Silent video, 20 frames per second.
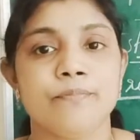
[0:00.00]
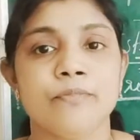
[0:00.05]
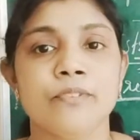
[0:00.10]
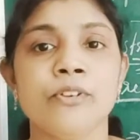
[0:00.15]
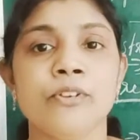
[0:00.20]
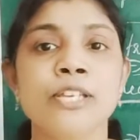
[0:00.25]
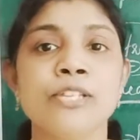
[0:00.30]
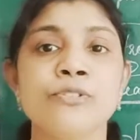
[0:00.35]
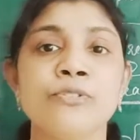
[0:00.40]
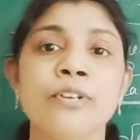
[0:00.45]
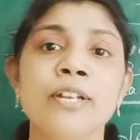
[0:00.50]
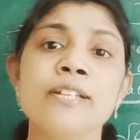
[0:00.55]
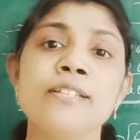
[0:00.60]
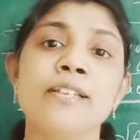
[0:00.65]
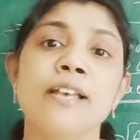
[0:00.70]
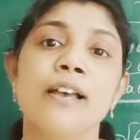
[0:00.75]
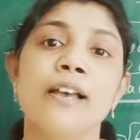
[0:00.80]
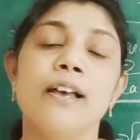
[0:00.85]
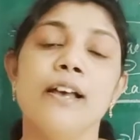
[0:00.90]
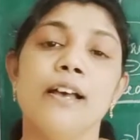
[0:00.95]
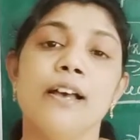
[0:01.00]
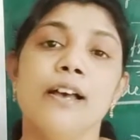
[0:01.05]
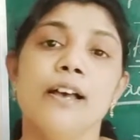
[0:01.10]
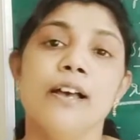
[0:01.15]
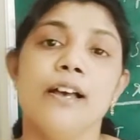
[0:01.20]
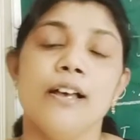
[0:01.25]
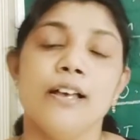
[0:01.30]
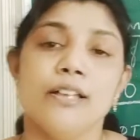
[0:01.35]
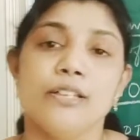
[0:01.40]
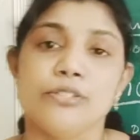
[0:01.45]
Okay, students.
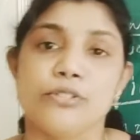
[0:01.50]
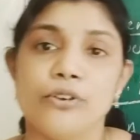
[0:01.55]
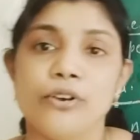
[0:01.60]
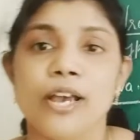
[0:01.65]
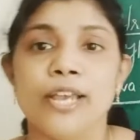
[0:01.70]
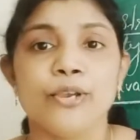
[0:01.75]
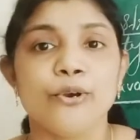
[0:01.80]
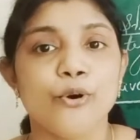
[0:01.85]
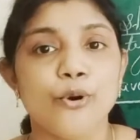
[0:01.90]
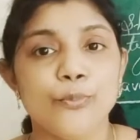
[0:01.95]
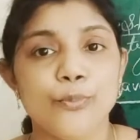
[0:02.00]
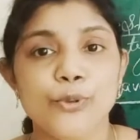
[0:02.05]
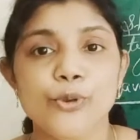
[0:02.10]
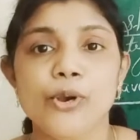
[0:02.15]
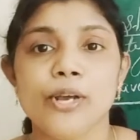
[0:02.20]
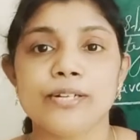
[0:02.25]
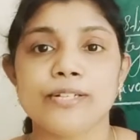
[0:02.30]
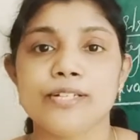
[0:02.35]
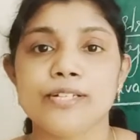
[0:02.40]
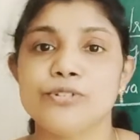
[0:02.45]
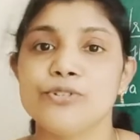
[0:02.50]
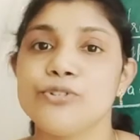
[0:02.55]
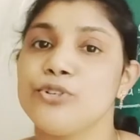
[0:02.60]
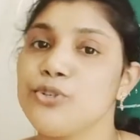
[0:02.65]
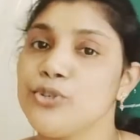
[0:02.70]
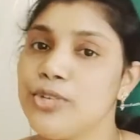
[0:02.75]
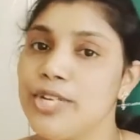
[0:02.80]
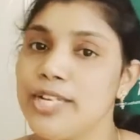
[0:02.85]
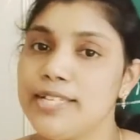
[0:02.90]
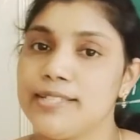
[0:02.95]
So I hope you understood
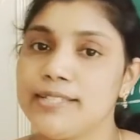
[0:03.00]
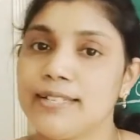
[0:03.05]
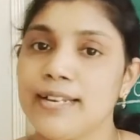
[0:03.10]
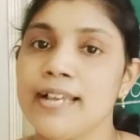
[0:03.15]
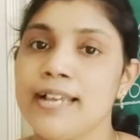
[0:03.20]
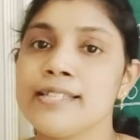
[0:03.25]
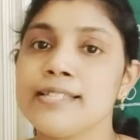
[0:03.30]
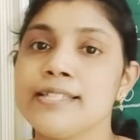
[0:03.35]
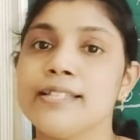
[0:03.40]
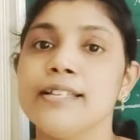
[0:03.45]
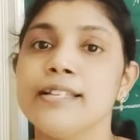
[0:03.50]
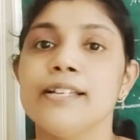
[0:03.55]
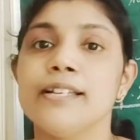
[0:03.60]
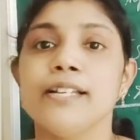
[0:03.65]
today's class.